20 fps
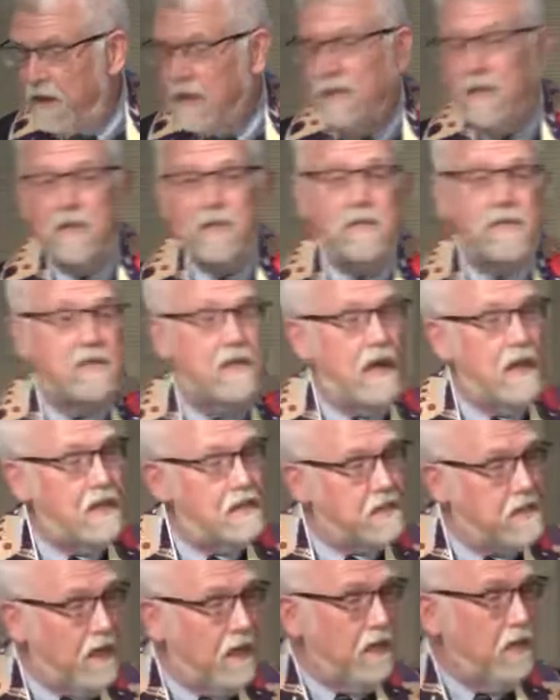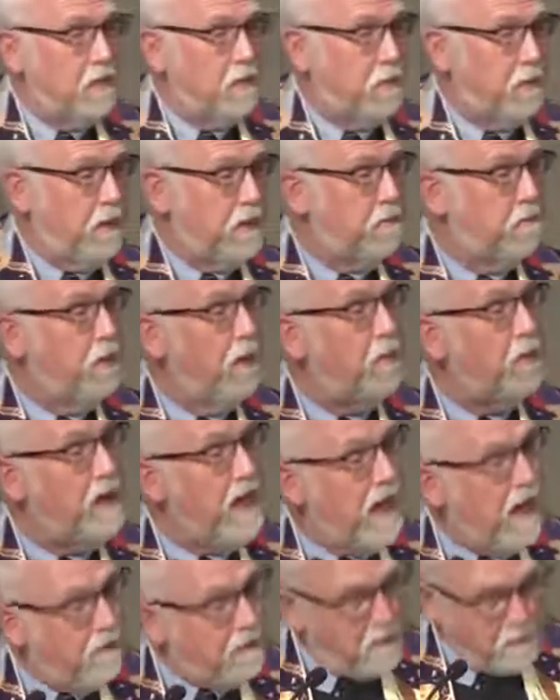This is not a sales pitch, but we
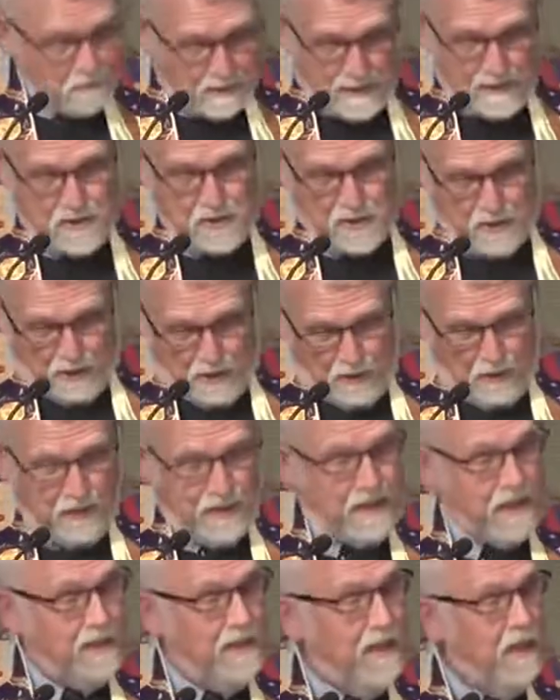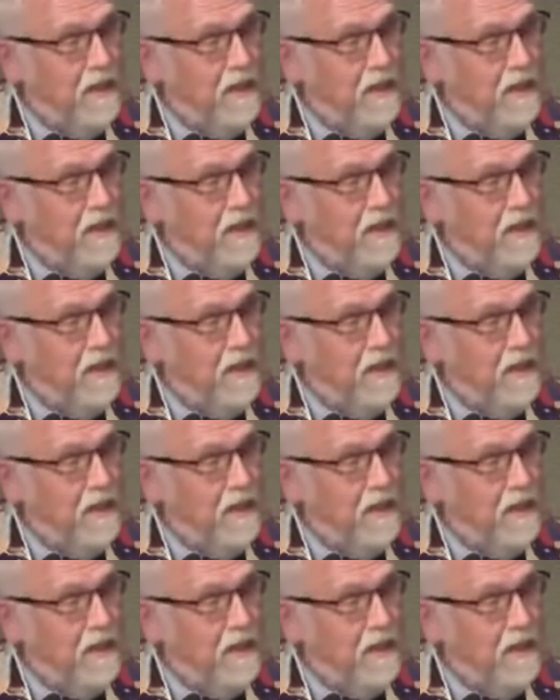have it being sold here